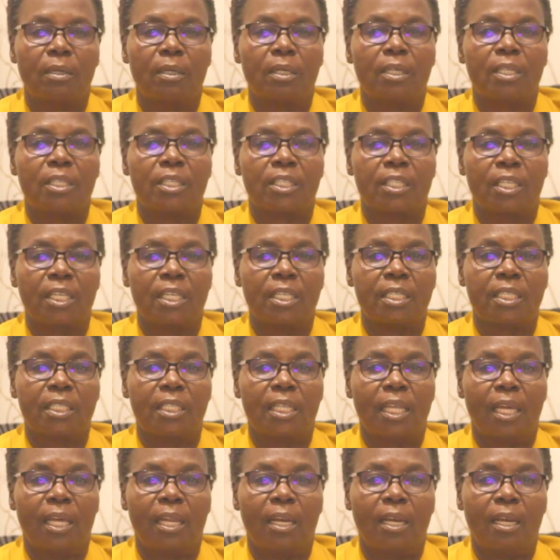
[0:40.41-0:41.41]
Since
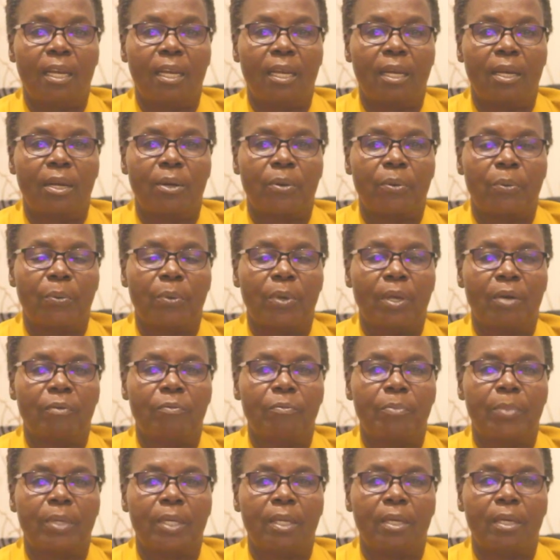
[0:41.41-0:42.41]
then, we
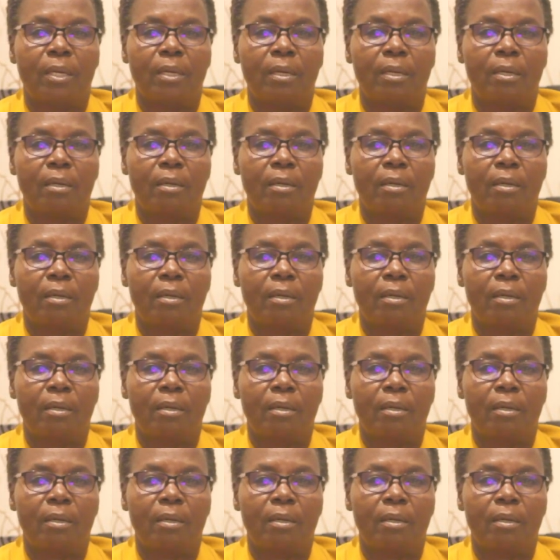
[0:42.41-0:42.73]
have been